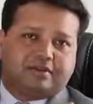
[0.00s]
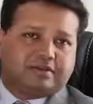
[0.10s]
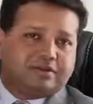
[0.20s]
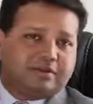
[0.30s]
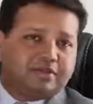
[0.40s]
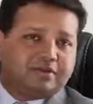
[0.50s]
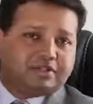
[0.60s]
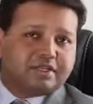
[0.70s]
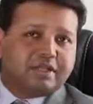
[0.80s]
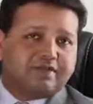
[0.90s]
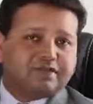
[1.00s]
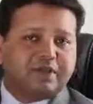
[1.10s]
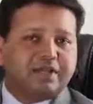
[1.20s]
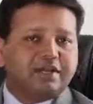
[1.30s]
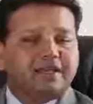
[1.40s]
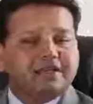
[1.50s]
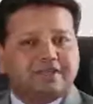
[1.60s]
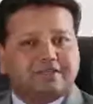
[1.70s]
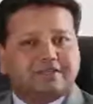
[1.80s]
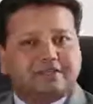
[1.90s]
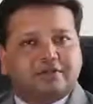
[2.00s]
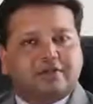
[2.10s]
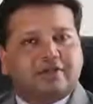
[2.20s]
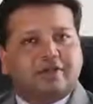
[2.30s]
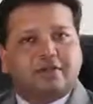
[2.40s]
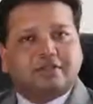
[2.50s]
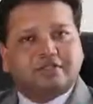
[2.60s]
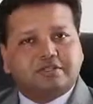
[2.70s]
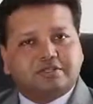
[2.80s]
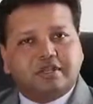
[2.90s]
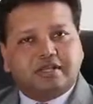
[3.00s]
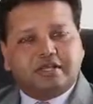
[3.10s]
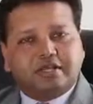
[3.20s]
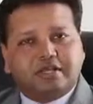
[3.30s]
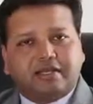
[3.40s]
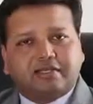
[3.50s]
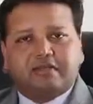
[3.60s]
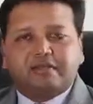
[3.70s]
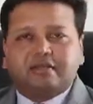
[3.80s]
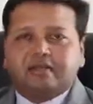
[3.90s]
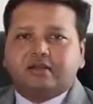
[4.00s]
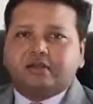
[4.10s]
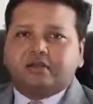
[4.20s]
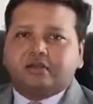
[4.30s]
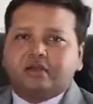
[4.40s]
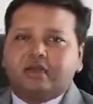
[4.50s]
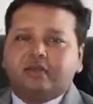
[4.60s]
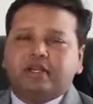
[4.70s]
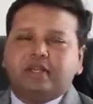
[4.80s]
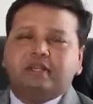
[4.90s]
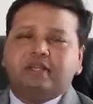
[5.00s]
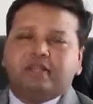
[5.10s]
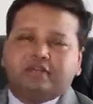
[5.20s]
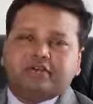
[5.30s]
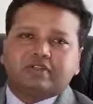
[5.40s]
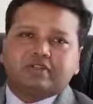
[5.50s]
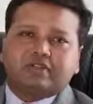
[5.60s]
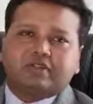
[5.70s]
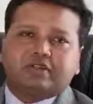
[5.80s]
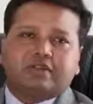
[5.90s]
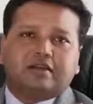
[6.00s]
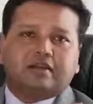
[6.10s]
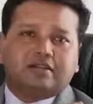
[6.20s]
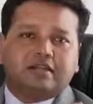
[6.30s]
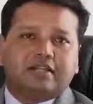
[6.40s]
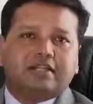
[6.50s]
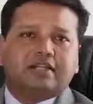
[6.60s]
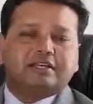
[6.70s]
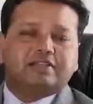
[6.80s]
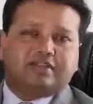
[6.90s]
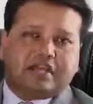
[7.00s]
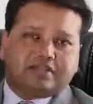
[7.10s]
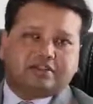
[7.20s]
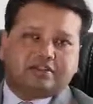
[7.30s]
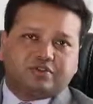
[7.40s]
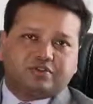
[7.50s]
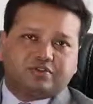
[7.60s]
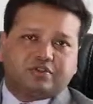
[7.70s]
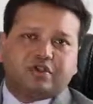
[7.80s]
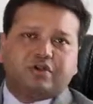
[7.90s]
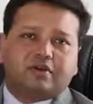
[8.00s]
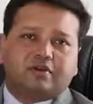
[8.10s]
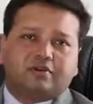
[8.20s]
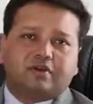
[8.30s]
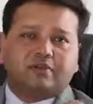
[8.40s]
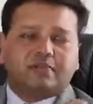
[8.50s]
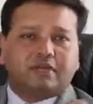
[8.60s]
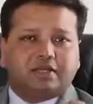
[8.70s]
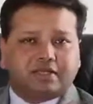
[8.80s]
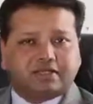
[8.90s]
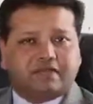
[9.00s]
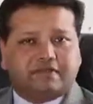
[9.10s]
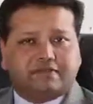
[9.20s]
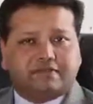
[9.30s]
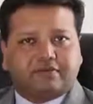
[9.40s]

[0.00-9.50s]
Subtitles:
So your sleeve is made airtight. Once it is made airtight, predominantly we never see the leakage of gastric juice from the sleeve.